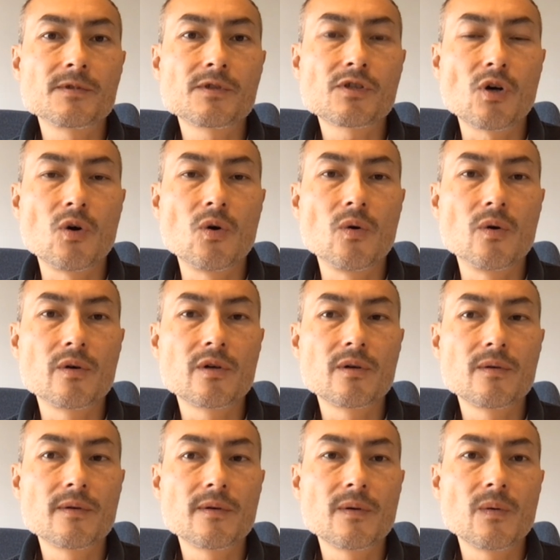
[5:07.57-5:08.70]
So
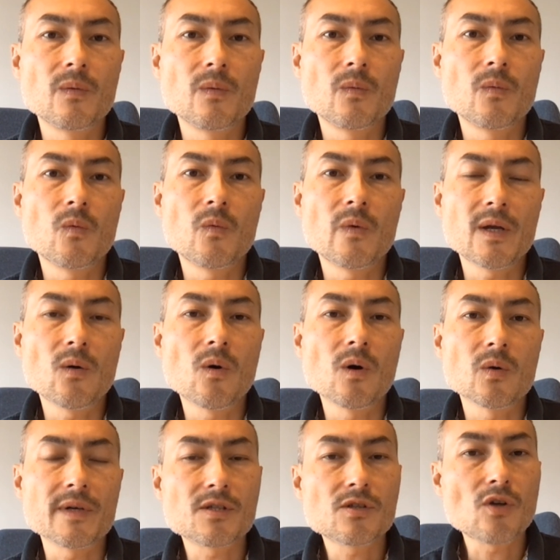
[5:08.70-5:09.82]
we
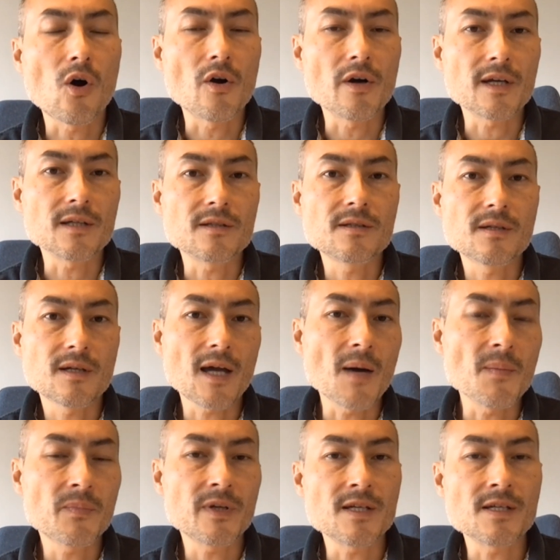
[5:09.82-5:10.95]
always target
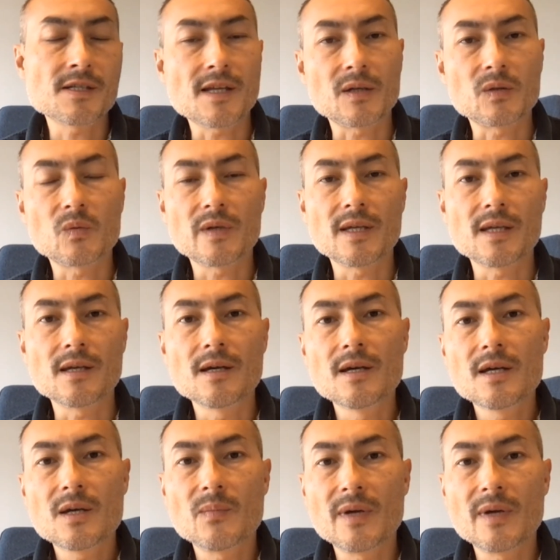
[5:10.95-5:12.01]
companies that we